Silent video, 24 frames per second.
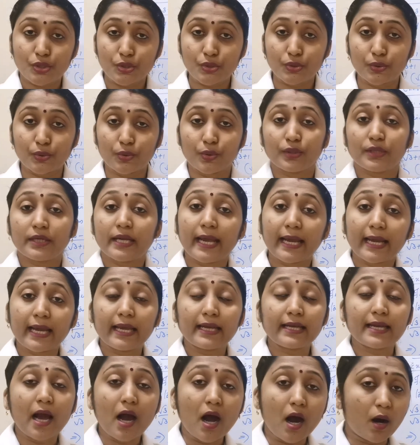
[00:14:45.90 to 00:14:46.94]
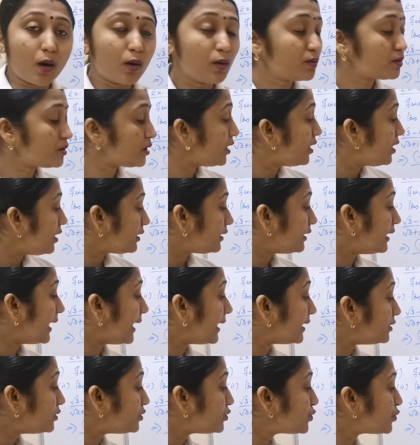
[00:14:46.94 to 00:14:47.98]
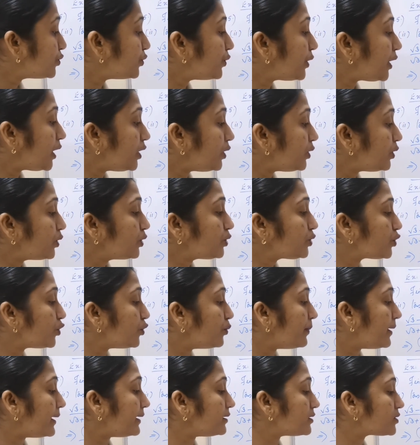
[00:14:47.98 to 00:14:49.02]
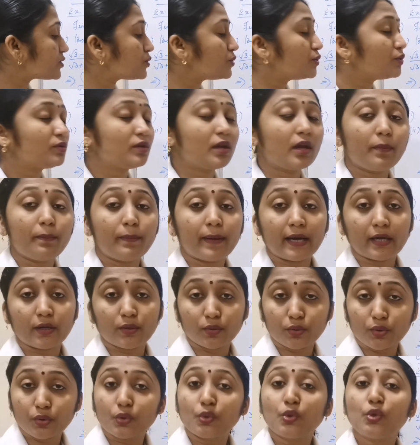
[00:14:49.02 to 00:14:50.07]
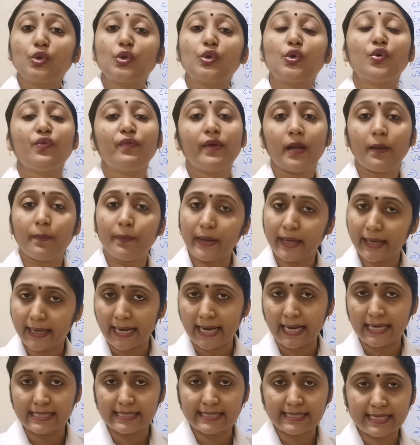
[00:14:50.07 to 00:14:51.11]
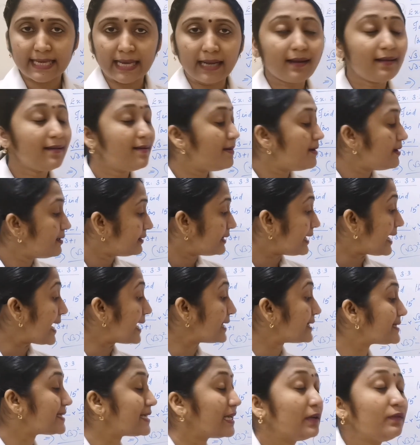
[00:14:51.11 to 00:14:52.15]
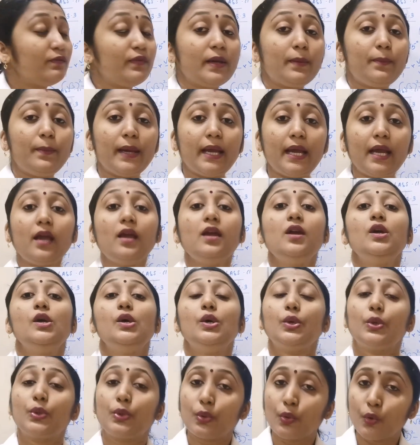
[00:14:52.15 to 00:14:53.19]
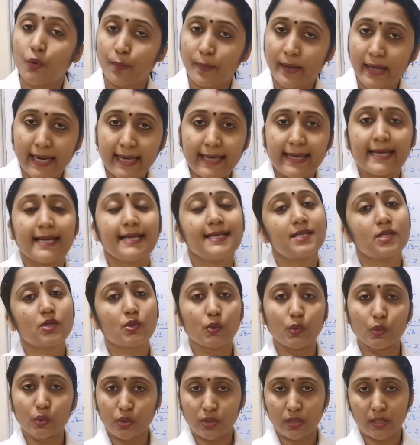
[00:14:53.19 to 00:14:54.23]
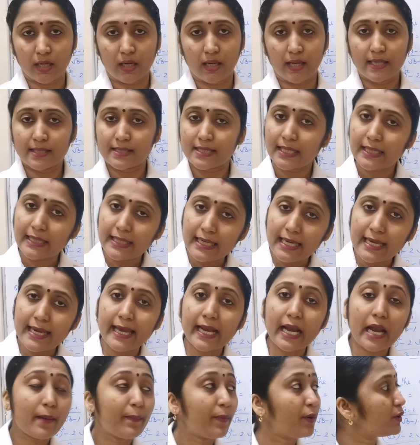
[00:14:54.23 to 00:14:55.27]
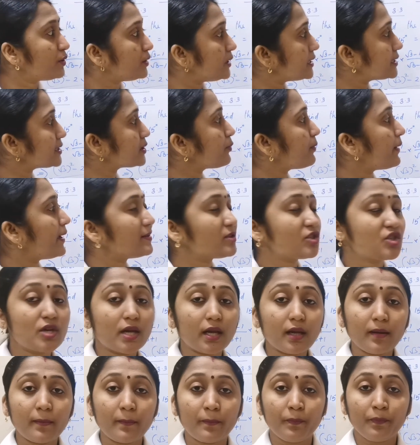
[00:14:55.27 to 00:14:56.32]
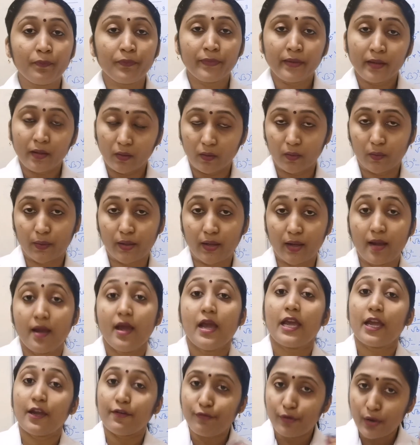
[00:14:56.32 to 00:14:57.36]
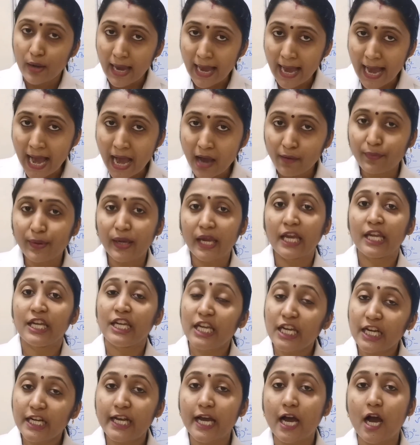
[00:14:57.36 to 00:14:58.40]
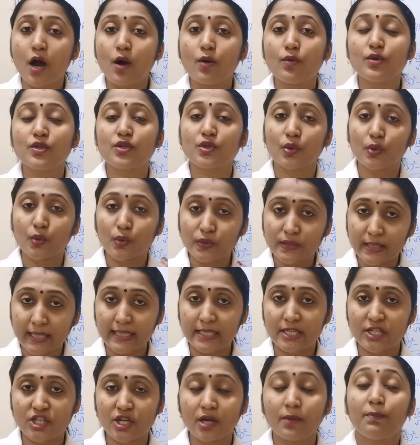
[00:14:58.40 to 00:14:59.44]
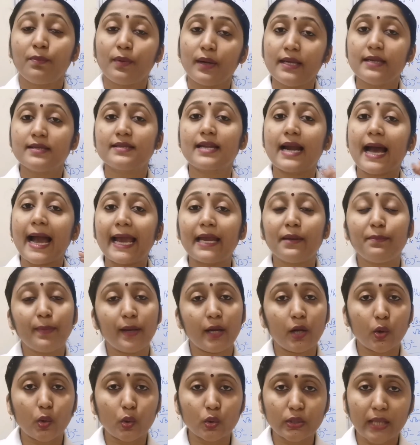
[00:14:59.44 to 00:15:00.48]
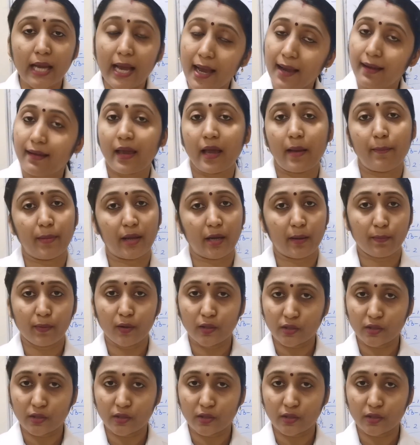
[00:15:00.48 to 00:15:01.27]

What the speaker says: 2. Take it out. Then 2 into 2 minus root 3 by 2. 2 will be cancelled. The answer will be 2 minus root 3. Is it clear about this question? Okay. If you have any doubts or suggestion, please write below the comment